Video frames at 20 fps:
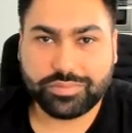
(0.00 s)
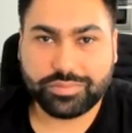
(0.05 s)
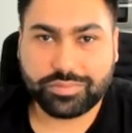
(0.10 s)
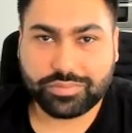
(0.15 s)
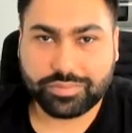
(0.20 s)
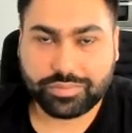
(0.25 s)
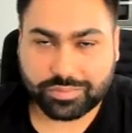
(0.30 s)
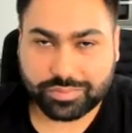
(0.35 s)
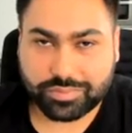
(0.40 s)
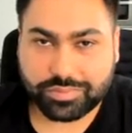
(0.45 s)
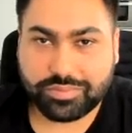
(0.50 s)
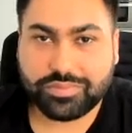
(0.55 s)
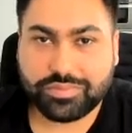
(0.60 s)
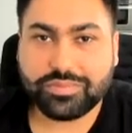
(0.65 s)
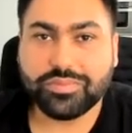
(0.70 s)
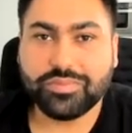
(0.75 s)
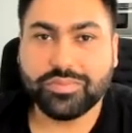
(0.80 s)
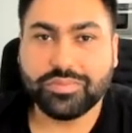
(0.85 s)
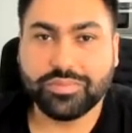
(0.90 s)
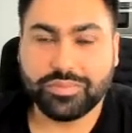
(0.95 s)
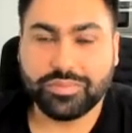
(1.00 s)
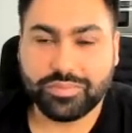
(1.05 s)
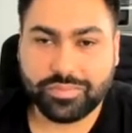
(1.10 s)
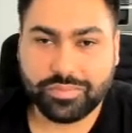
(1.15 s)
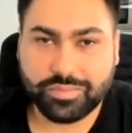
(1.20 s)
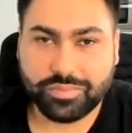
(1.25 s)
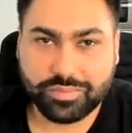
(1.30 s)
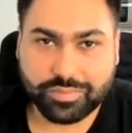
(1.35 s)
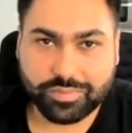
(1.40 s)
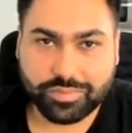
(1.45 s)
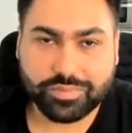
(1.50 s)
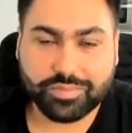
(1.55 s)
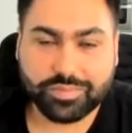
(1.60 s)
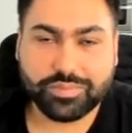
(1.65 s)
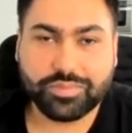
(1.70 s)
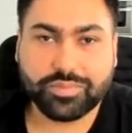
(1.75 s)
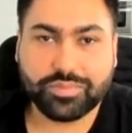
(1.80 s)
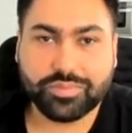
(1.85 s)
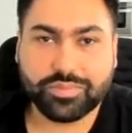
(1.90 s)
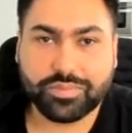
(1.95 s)

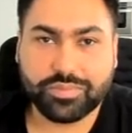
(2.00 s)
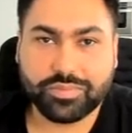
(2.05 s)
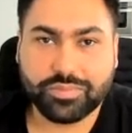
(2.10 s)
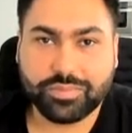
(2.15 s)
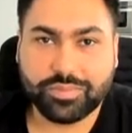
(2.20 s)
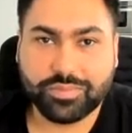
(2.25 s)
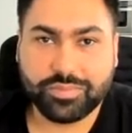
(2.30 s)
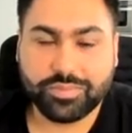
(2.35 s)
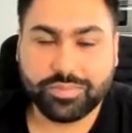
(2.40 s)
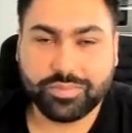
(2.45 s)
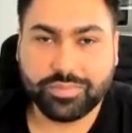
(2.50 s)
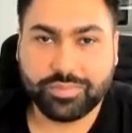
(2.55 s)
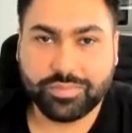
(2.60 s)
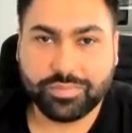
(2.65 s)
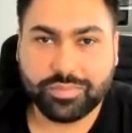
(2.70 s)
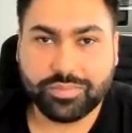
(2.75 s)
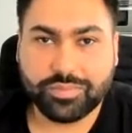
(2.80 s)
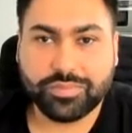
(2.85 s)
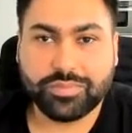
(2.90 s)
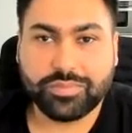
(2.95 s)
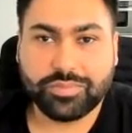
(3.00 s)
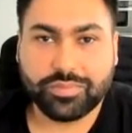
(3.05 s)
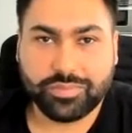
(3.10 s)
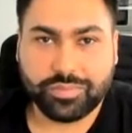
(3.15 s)
The person shown says nothing.